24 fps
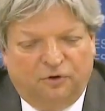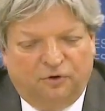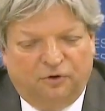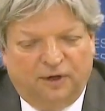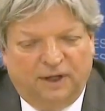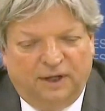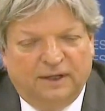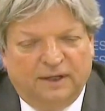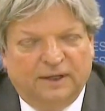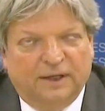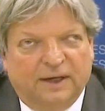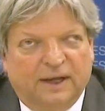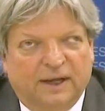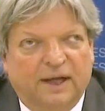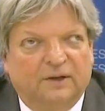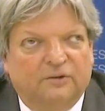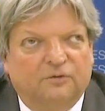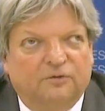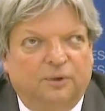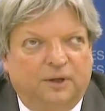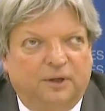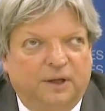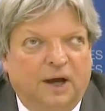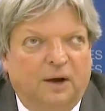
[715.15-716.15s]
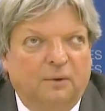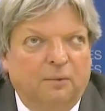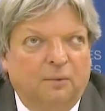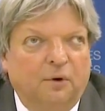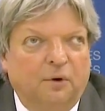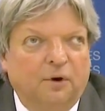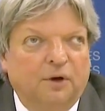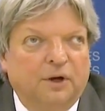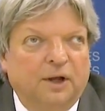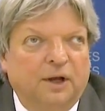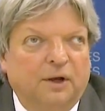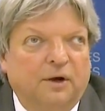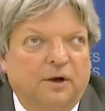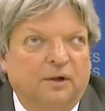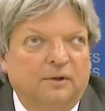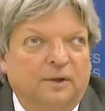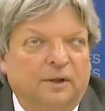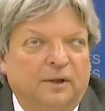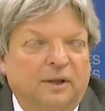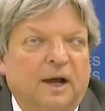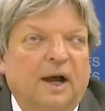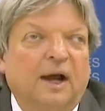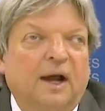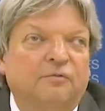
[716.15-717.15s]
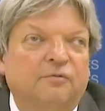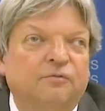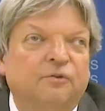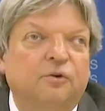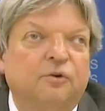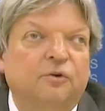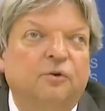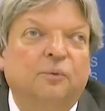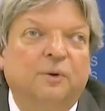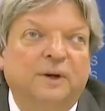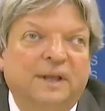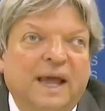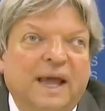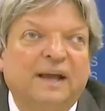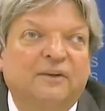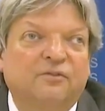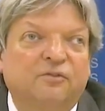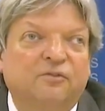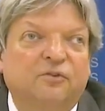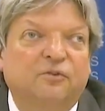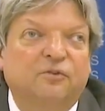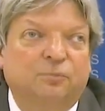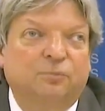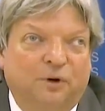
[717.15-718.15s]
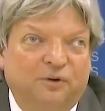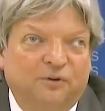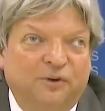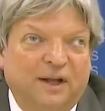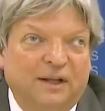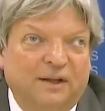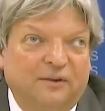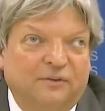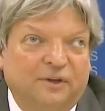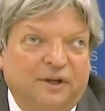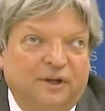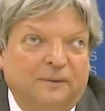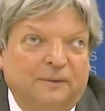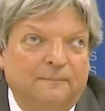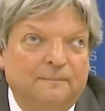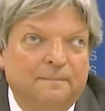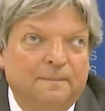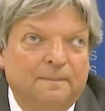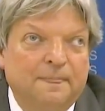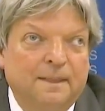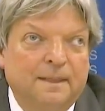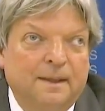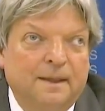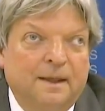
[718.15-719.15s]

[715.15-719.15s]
So the indicators we're now working on have to do with excess mortality.